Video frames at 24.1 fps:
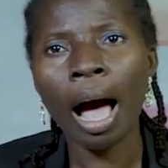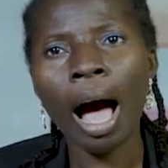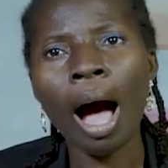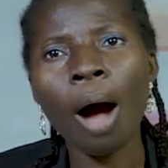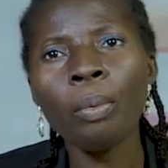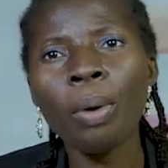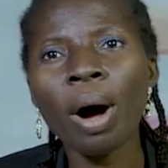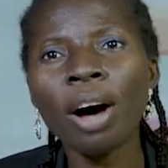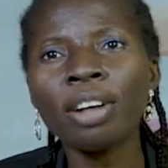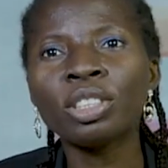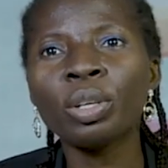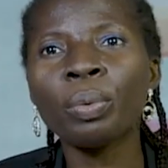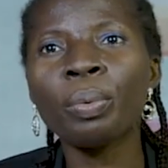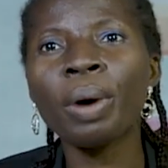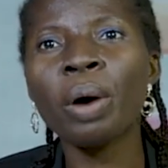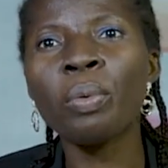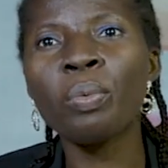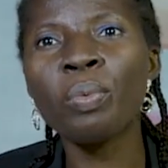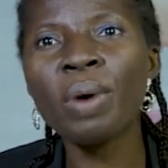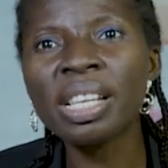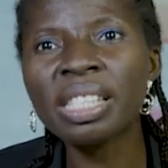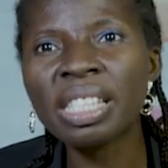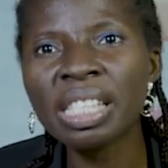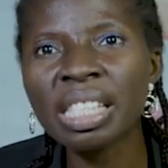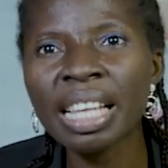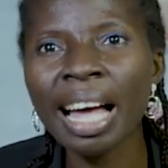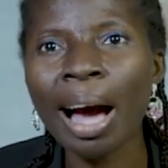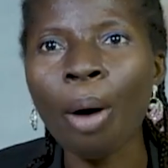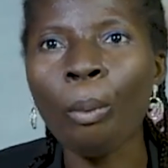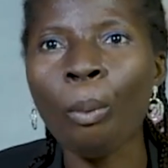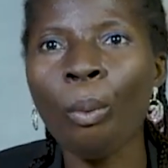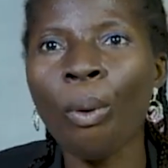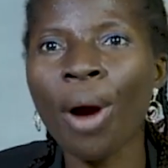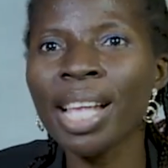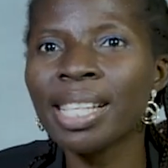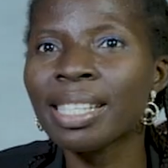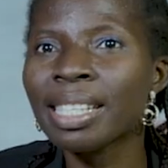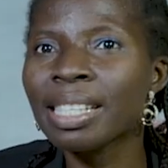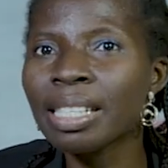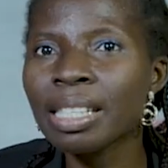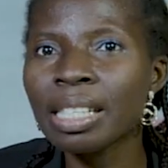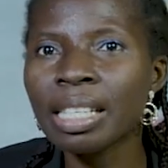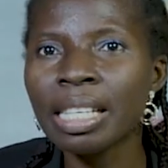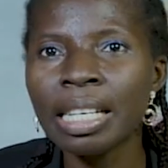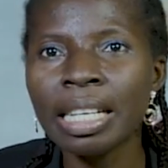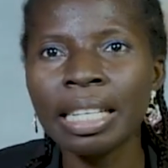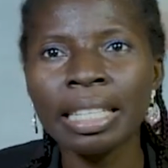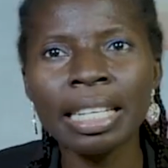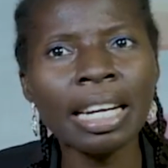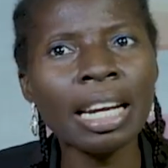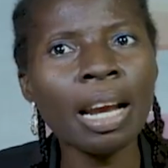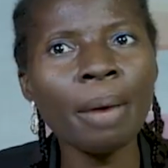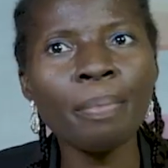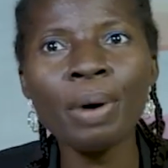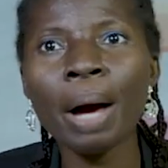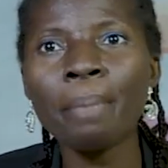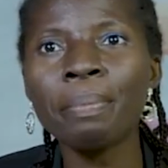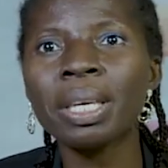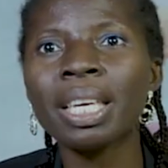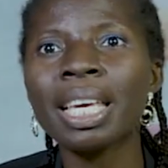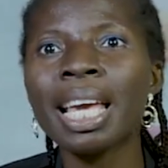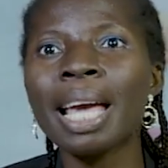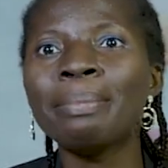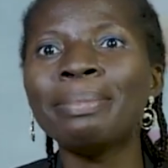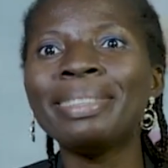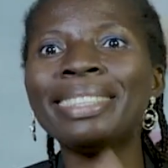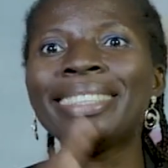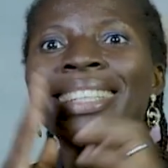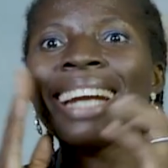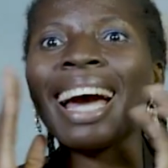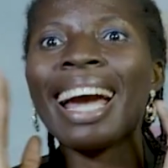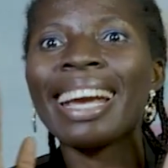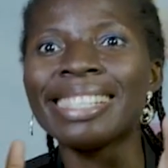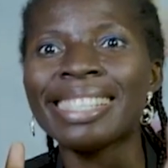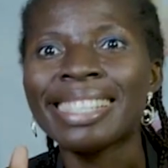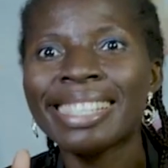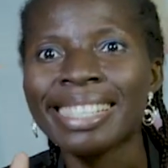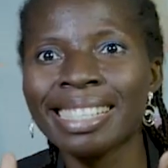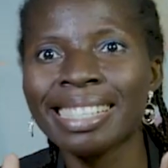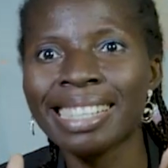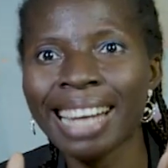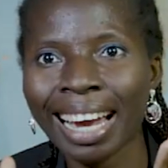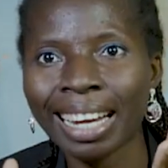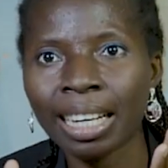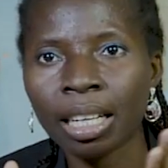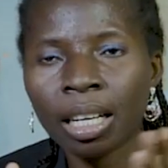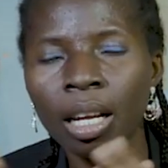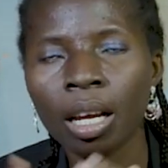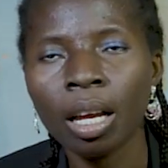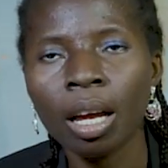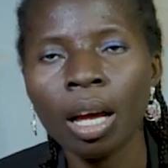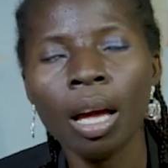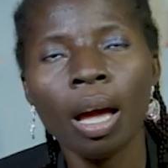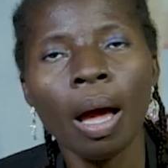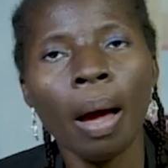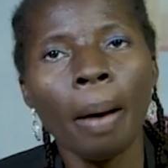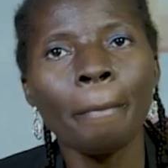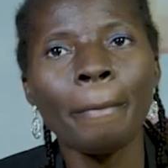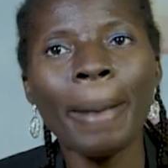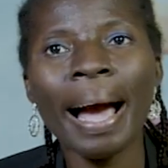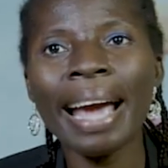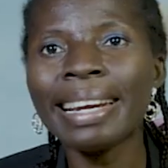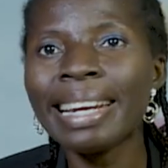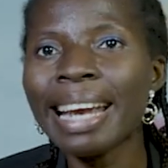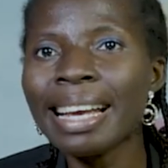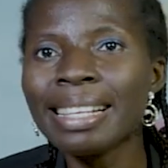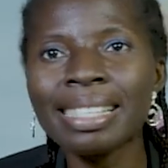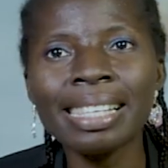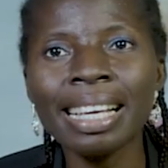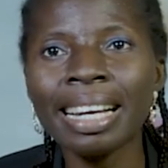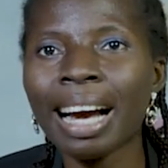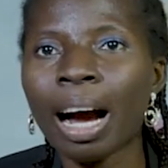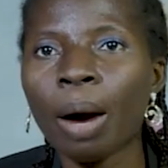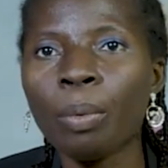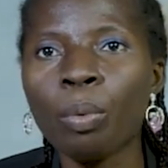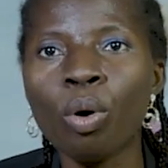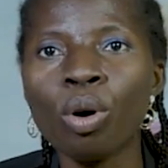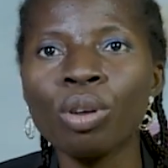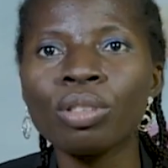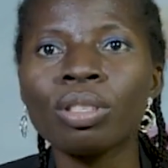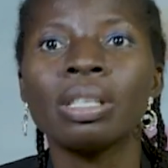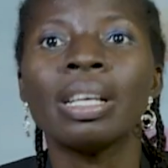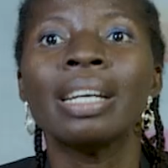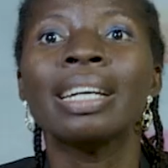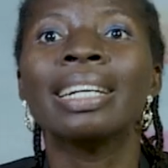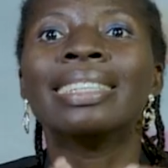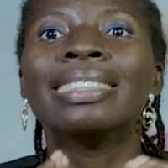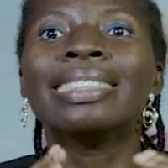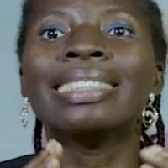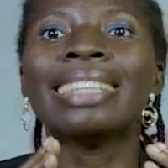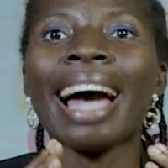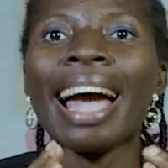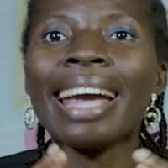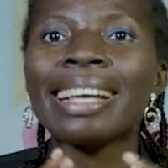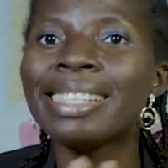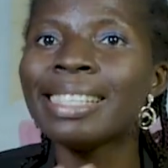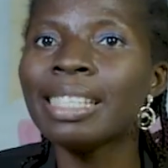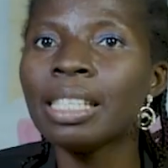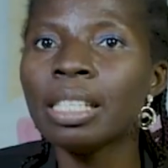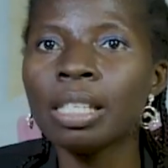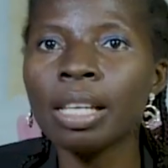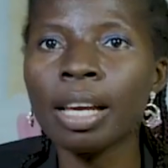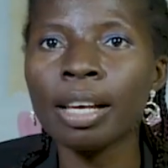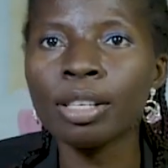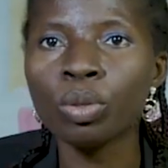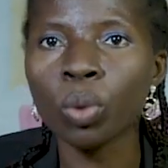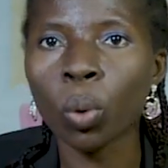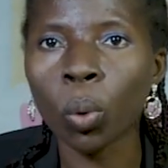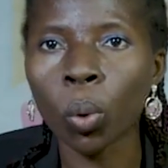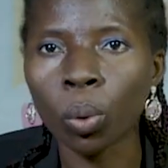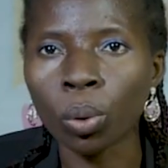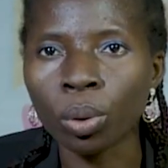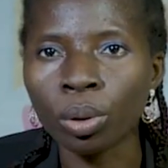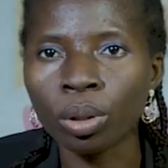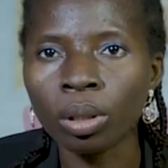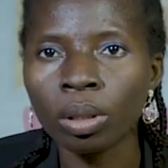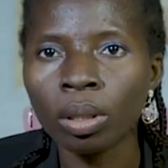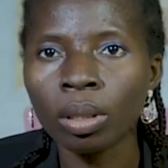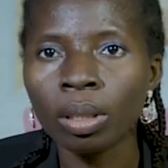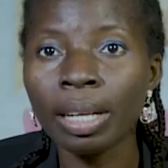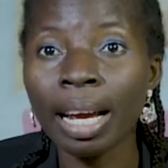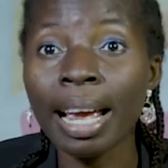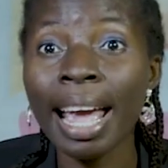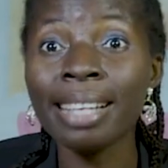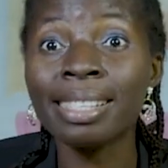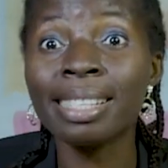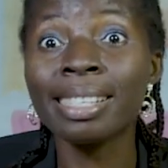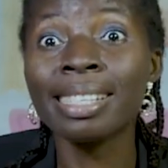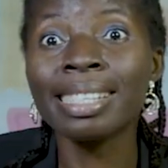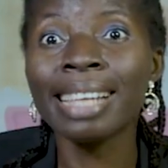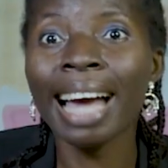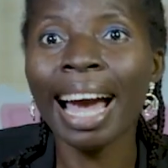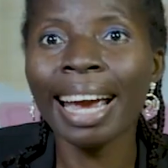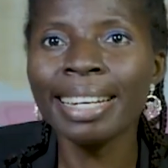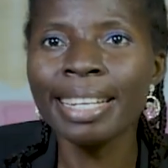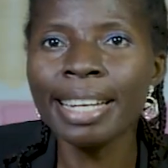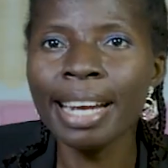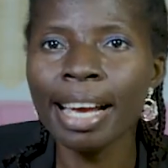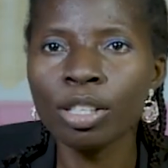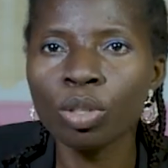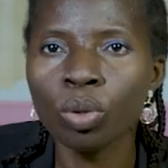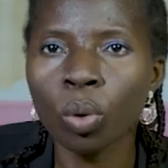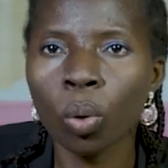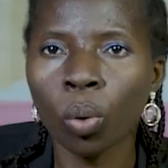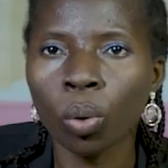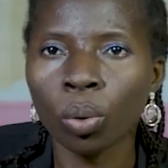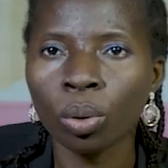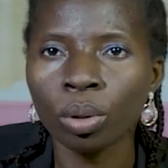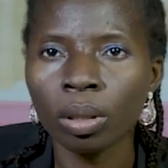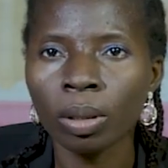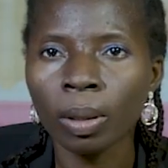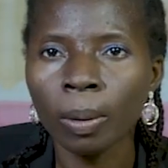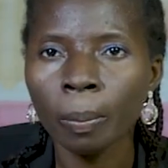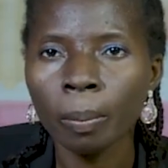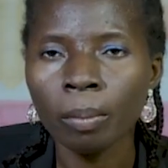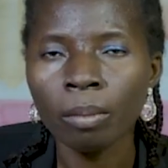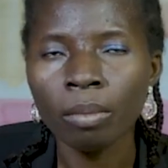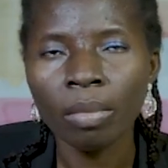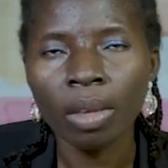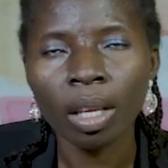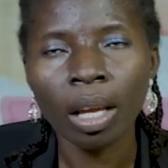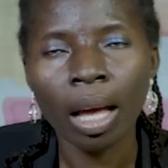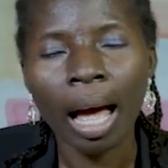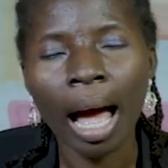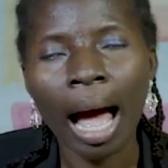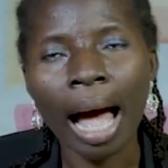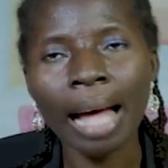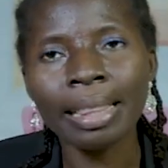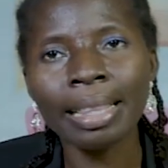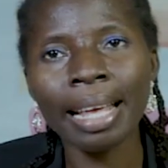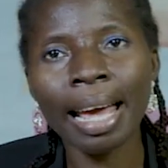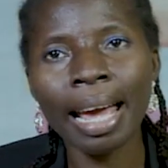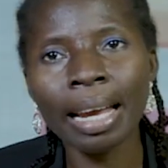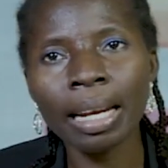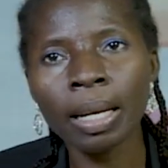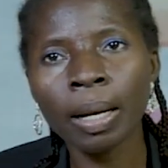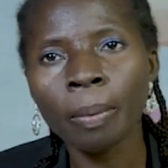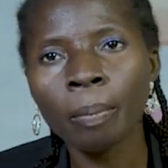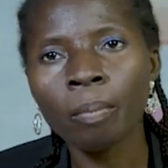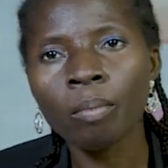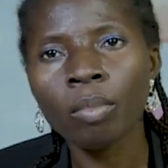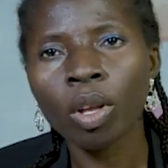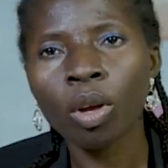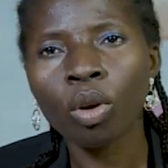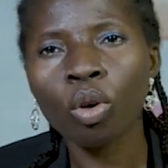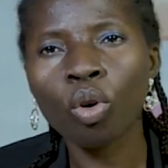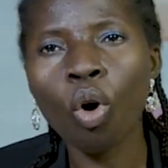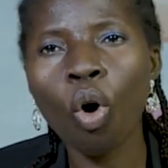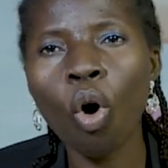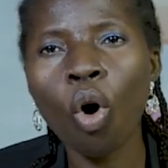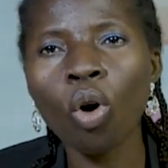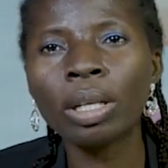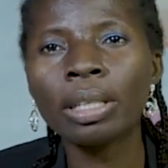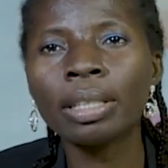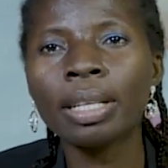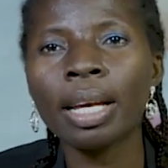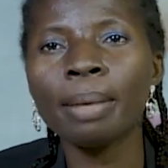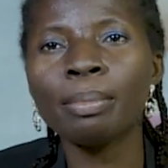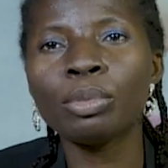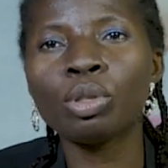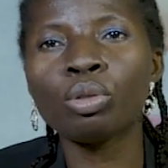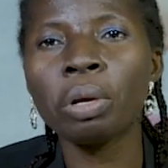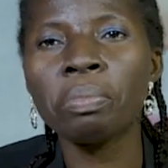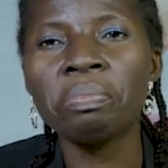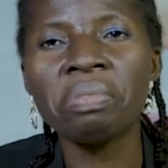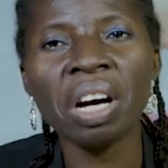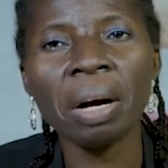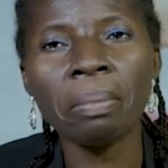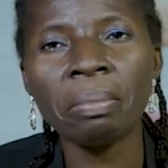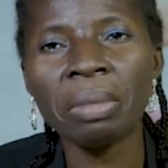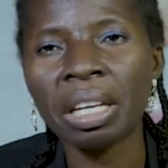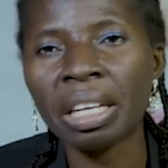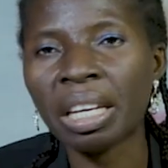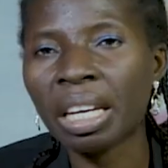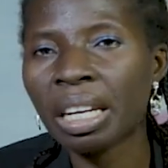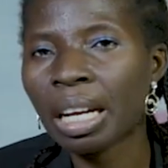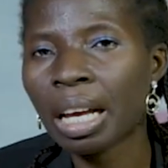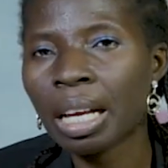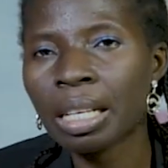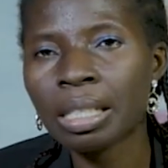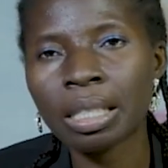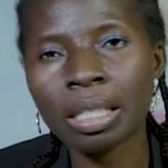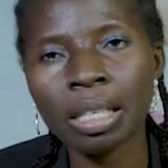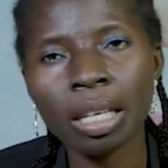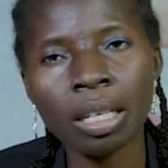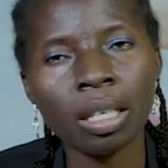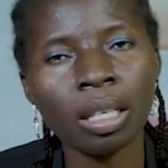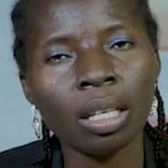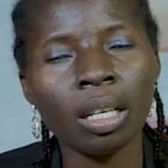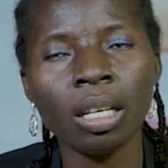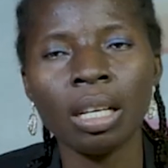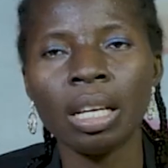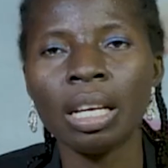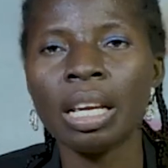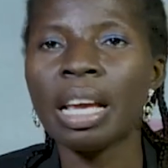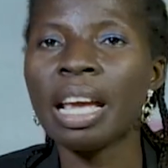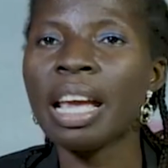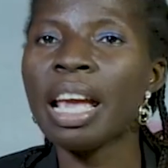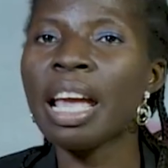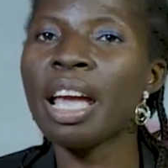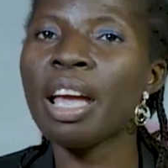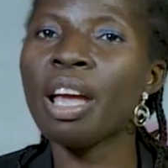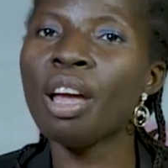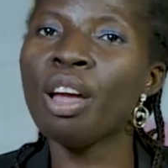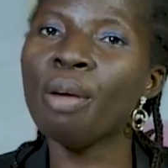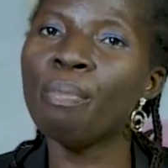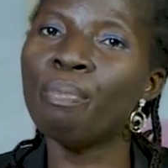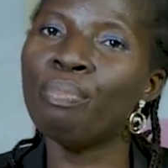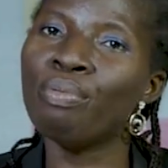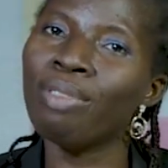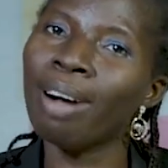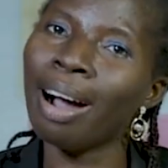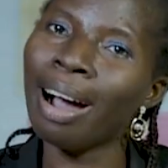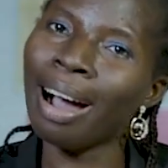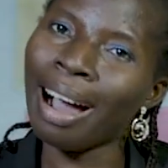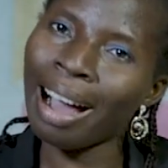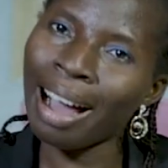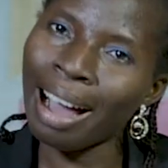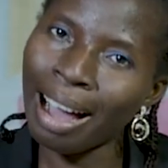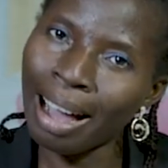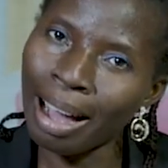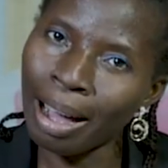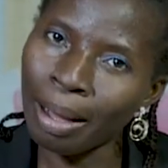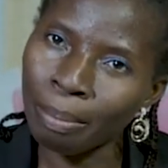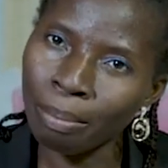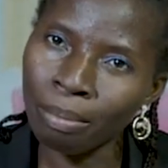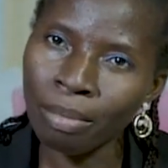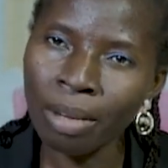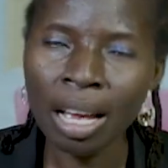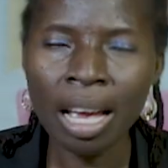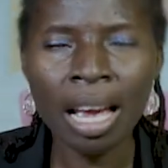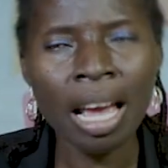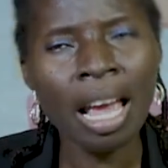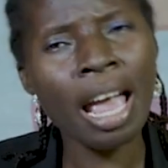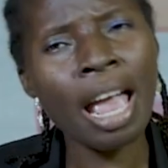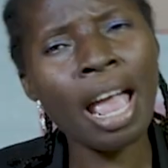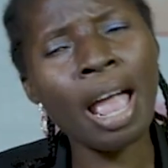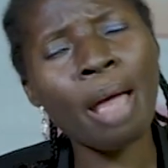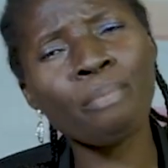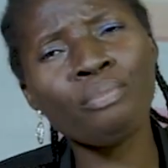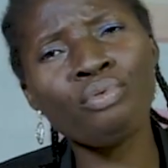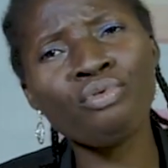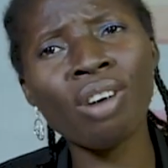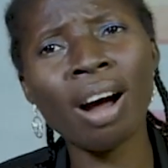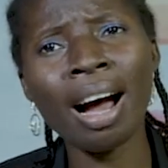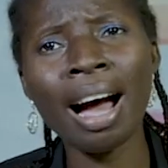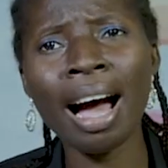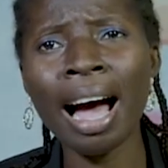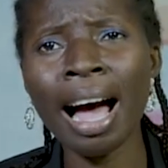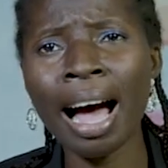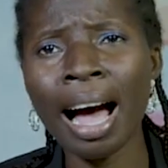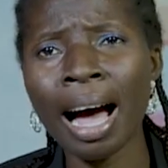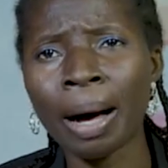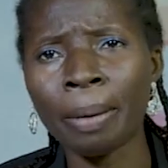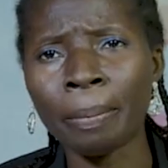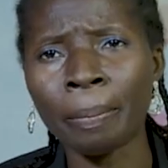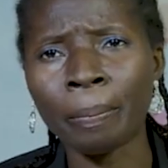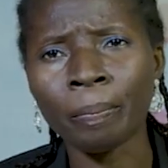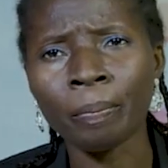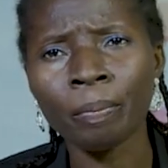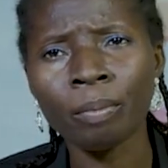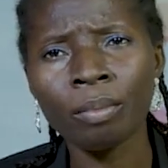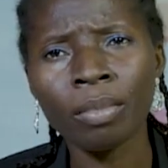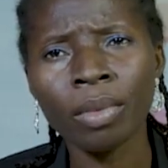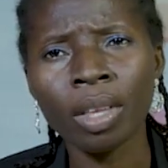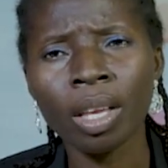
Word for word: And while they were waiting and waiting, then Abraham became 99. By then, Sarah was 90 years old, eh, 89 years old. And then God came to Abraham again and said, Abraham, Abraham,